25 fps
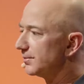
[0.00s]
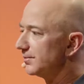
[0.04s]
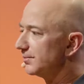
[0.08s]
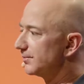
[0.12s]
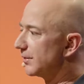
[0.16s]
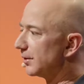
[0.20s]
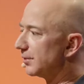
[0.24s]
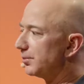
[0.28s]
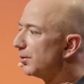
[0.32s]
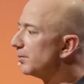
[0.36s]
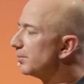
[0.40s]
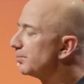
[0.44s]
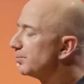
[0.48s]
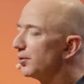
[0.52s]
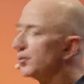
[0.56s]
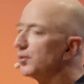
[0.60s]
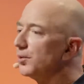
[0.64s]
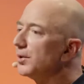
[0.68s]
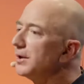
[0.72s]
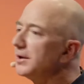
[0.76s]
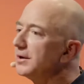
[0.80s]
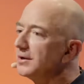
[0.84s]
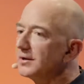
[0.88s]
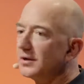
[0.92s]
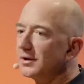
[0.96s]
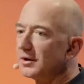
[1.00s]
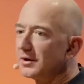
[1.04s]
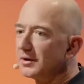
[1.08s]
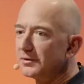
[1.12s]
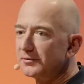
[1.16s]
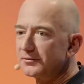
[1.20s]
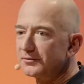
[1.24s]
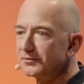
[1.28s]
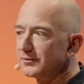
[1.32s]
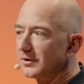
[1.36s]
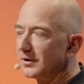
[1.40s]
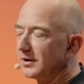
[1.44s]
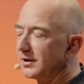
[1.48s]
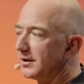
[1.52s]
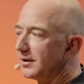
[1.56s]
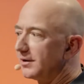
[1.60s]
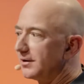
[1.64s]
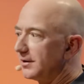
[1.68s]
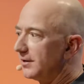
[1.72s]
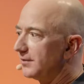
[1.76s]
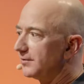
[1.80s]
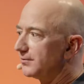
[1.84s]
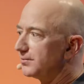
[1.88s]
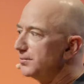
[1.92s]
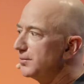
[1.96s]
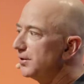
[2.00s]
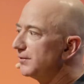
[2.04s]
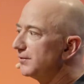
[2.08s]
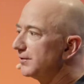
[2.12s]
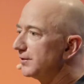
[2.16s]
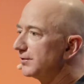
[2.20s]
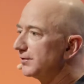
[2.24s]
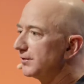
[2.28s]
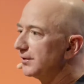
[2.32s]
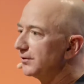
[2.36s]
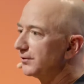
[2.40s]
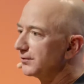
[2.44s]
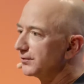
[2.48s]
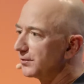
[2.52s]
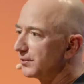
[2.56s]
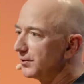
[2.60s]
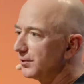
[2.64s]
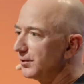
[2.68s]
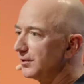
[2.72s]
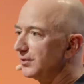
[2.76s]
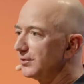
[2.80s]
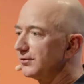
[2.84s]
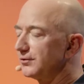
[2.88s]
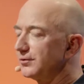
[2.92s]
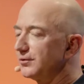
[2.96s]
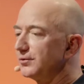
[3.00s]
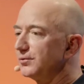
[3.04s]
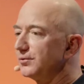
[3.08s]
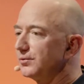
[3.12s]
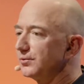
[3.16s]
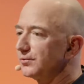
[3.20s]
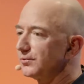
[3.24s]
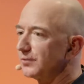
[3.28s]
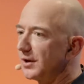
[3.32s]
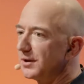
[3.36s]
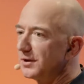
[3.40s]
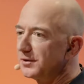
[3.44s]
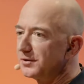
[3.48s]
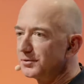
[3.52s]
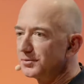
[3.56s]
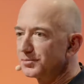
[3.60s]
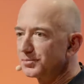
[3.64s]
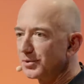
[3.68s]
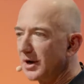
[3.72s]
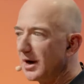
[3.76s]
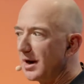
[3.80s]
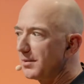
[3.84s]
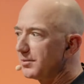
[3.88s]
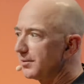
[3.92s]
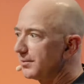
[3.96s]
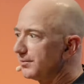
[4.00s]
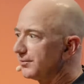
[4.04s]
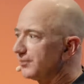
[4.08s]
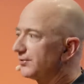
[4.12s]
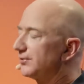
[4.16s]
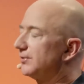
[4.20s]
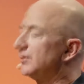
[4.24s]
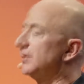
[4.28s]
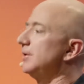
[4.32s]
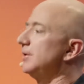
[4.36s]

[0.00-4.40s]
the whole point of moving things forward is you run into problems,